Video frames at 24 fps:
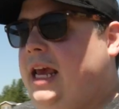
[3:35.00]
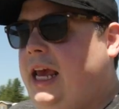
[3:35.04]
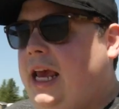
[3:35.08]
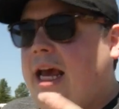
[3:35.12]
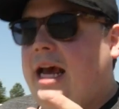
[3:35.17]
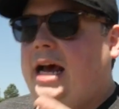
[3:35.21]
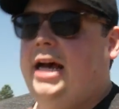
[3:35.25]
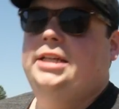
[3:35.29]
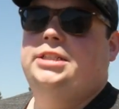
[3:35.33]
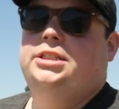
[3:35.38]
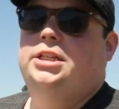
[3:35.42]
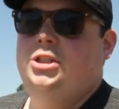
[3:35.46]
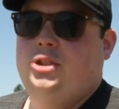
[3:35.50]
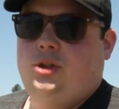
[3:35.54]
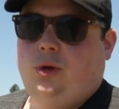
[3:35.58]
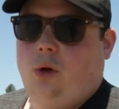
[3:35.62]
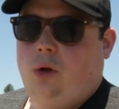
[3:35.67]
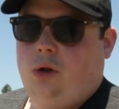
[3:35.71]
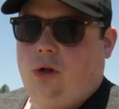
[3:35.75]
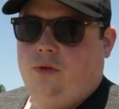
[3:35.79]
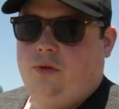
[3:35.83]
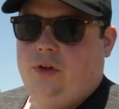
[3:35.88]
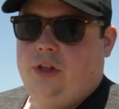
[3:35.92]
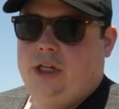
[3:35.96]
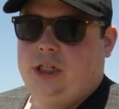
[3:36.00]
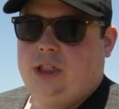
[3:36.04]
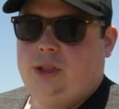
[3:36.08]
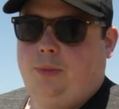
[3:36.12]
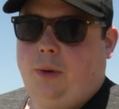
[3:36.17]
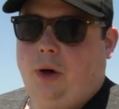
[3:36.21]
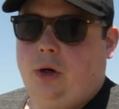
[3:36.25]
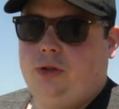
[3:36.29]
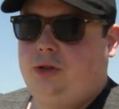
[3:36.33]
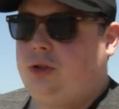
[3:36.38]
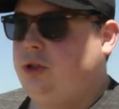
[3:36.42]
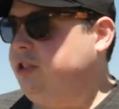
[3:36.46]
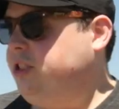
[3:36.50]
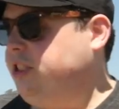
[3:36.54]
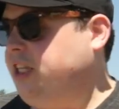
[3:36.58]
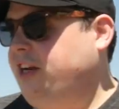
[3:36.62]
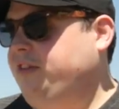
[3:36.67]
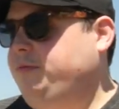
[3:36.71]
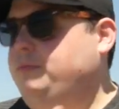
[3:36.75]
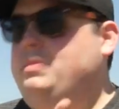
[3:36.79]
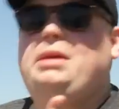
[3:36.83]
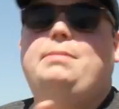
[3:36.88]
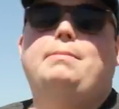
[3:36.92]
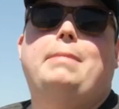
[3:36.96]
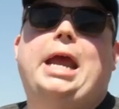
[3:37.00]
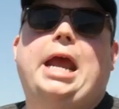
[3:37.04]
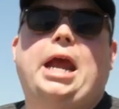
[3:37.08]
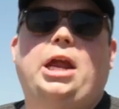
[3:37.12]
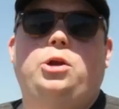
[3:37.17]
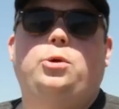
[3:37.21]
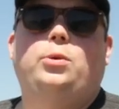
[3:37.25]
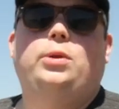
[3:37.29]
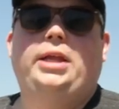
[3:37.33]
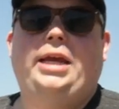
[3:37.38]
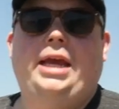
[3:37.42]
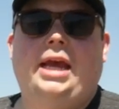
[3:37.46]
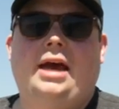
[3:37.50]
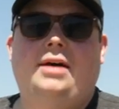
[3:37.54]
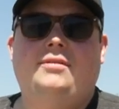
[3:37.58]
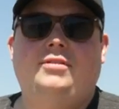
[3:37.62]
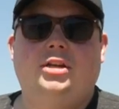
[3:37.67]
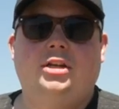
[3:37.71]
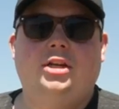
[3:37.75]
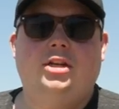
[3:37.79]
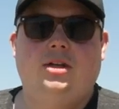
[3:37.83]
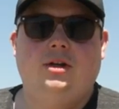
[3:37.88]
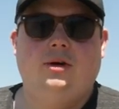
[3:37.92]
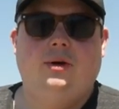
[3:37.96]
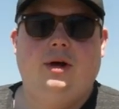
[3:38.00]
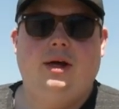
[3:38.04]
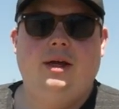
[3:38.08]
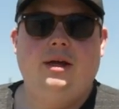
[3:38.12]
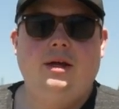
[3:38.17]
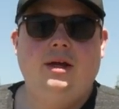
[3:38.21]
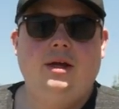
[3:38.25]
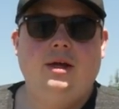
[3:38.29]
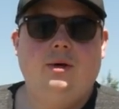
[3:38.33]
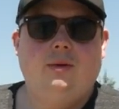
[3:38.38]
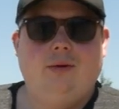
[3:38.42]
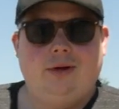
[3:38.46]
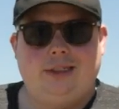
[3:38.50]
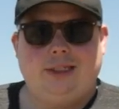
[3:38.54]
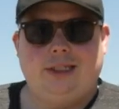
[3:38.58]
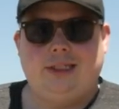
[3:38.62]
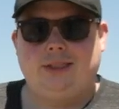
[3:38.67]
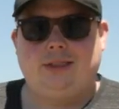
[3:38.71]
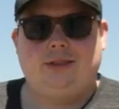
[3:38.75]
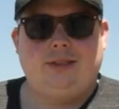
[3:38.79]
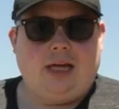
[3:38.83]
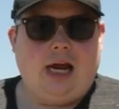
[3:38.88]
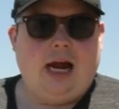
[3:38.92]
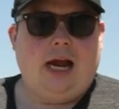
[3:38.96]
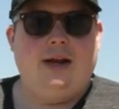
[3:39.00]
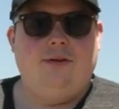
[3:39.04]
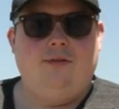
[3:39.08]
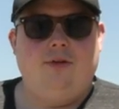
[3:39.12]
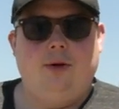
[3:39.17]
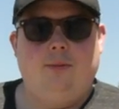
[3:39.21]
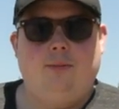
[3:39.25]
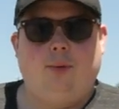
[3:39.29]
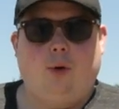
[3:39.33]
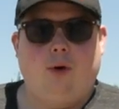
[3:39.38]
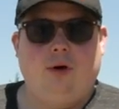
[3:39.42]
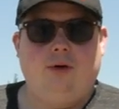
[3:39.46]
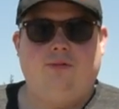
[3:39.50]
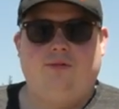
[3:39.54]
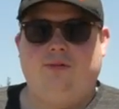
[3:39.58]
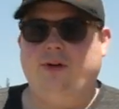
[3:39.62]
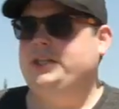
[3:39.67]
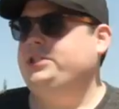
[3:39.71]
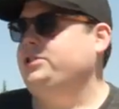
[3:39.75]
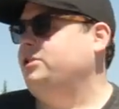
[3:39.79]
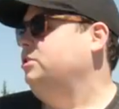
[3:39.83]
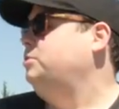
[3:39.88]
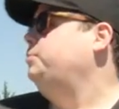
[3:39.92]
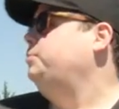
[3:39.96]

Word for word: it has control over the exposure instead of me manually having to do it, which is kind of an important feature,